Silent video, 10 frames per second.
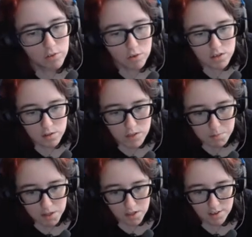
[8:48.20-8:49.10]
but of course, I would
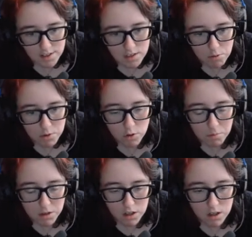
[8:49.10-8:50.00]
expect nothing less from a
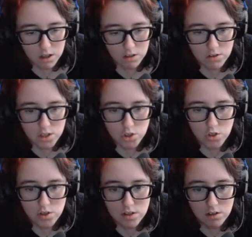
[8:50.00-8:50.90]
cold blooded killer such
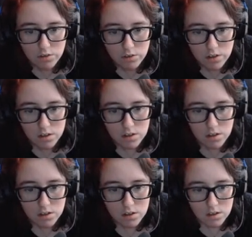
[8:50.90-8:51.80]
as yourself.
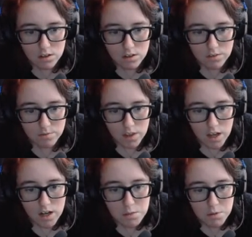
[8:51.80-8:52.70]

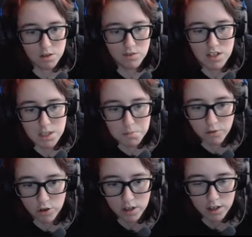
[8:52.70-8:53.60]
I suppose you've seen this
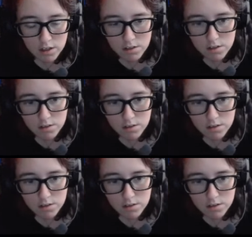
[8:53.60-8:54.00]
before, eh?